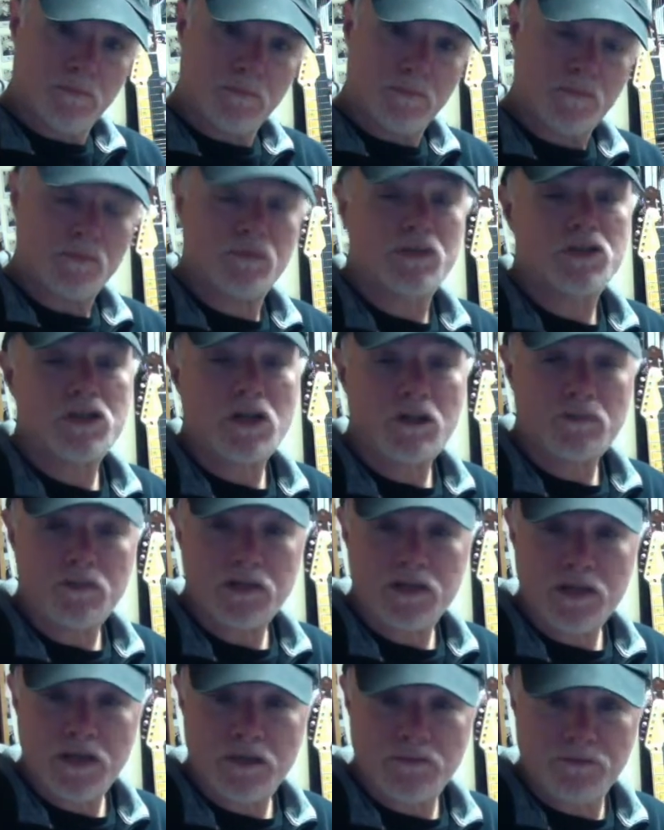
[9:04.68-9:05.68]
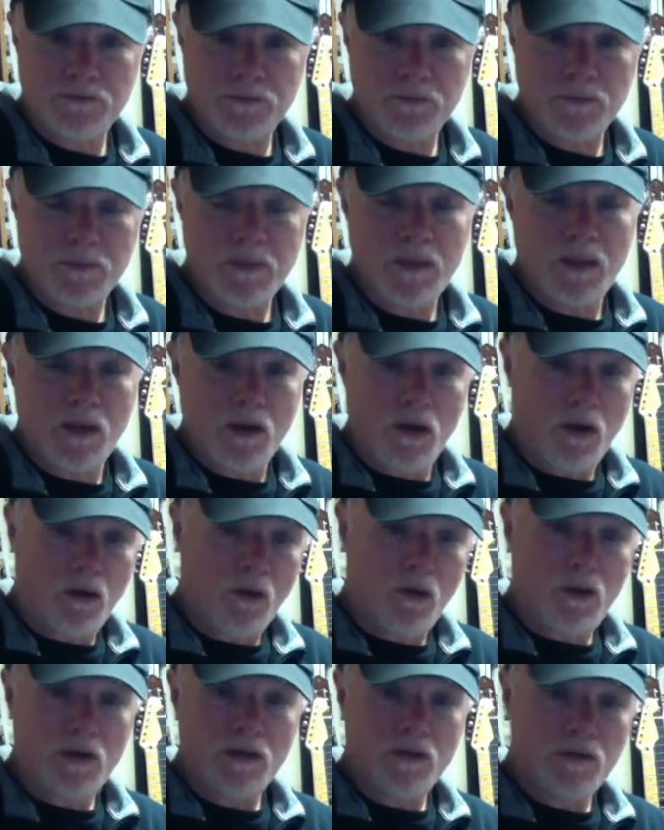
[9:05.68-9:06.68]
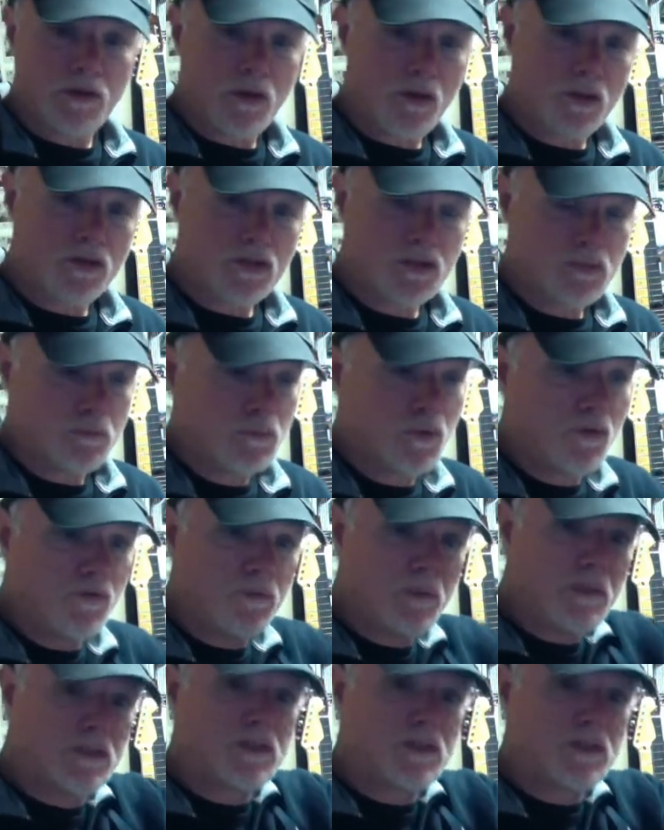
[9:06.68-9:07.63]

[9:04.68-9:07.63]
resolve it to F. All of those movements